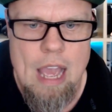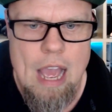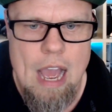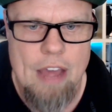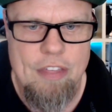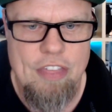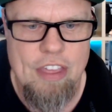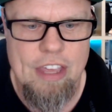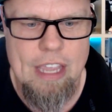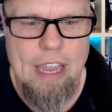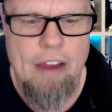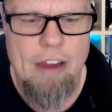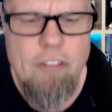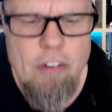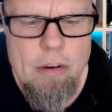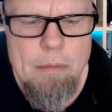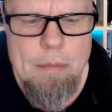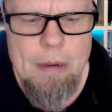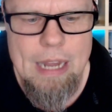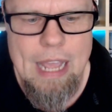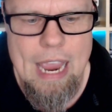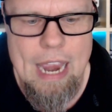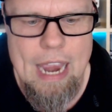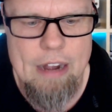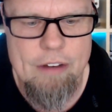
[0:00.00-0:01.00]
I think
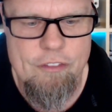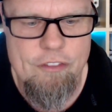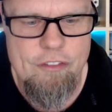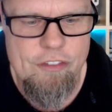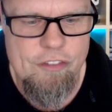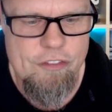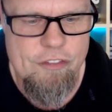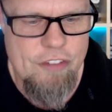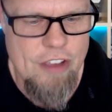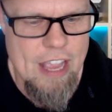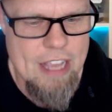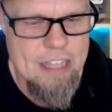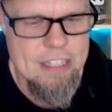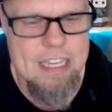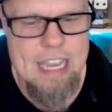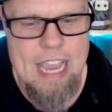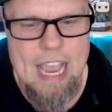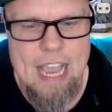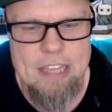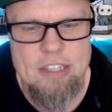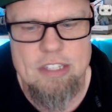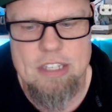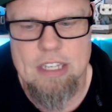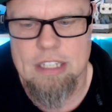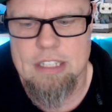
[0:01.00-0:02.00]
everybody had a
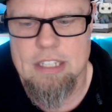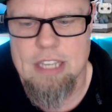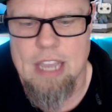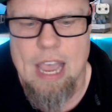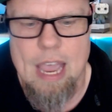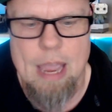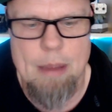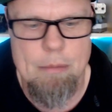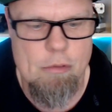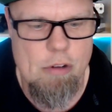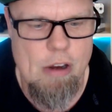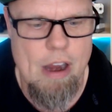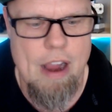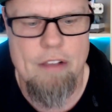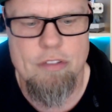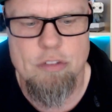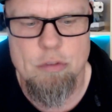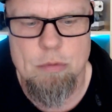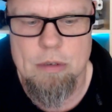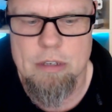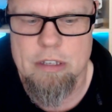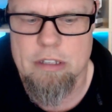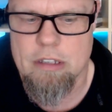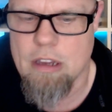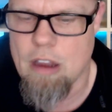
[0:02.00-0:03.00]
fantastic time.
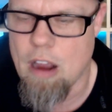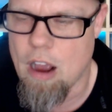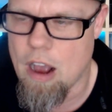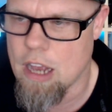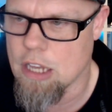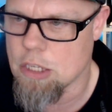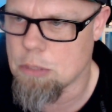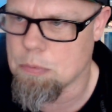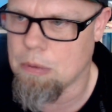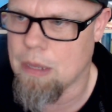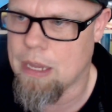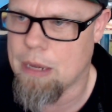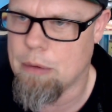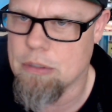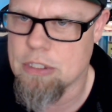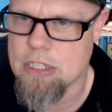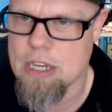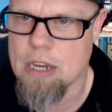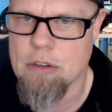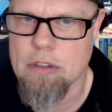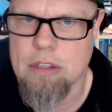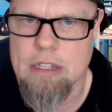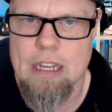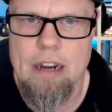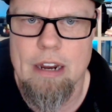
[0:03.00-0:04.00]
Craftsman's Cosplay was
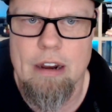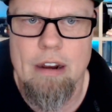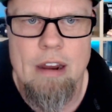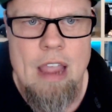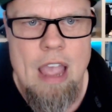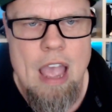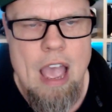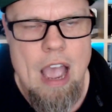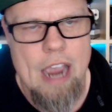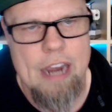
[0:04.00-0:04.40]
out there.